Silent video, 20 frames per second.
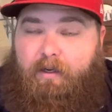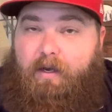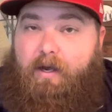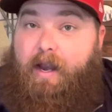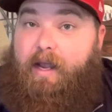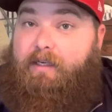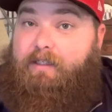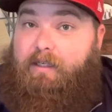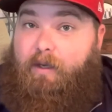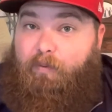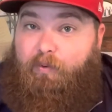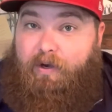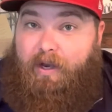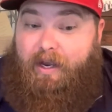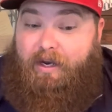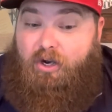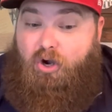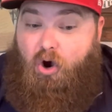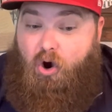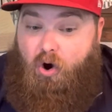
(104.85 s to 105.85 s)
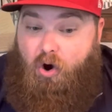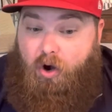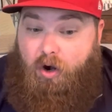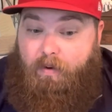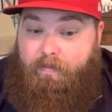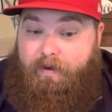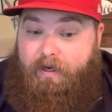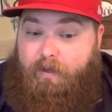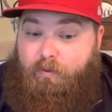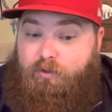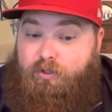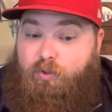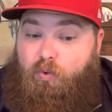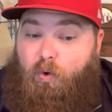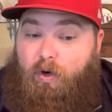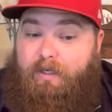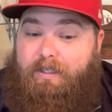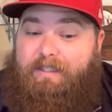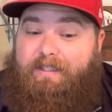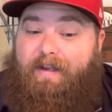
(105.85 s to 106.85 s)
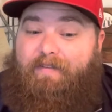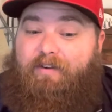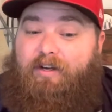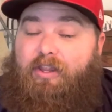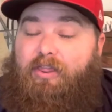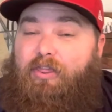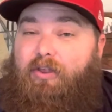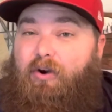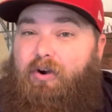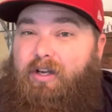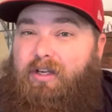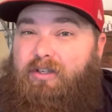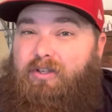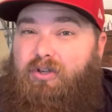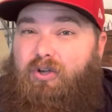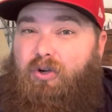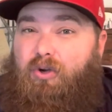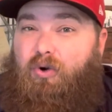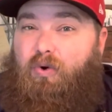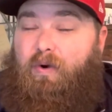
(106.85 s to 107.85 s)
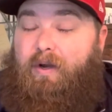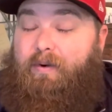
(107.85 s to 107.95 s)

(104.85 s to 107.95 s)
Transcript: Next up, we got Carm. He was 27-32.